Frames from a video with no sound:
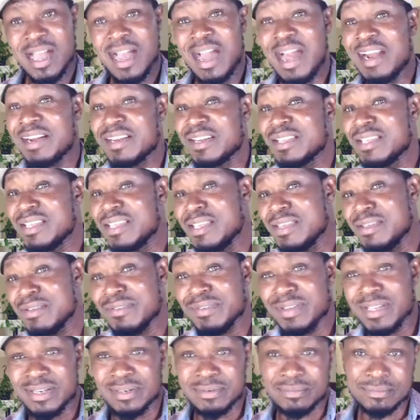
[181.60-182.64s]
and
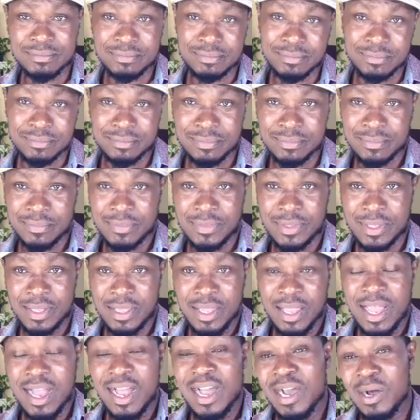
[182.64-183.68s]
even
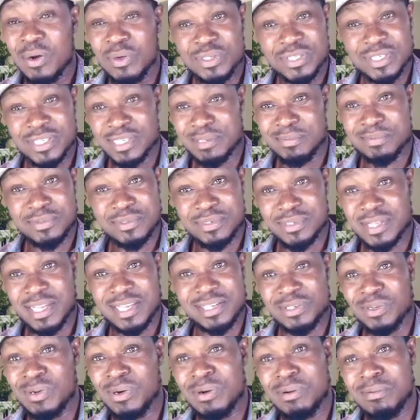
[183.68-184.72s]
house helps
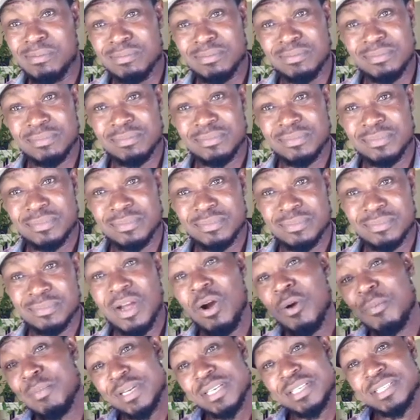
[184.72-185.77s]
at home?
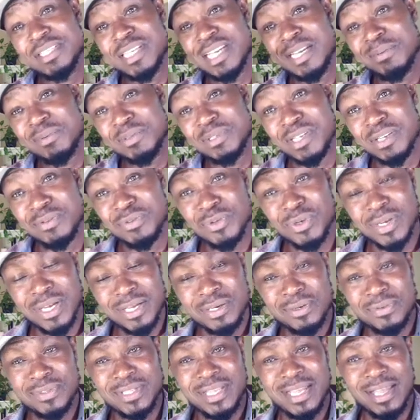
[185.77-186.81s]
How many times have you
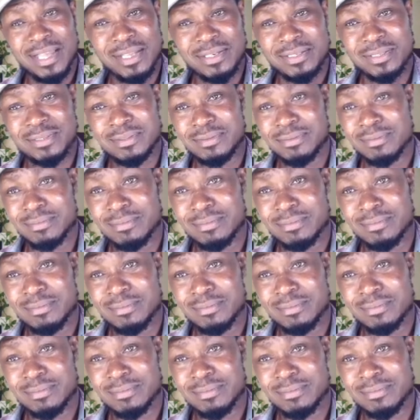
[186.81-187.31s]
heard of that?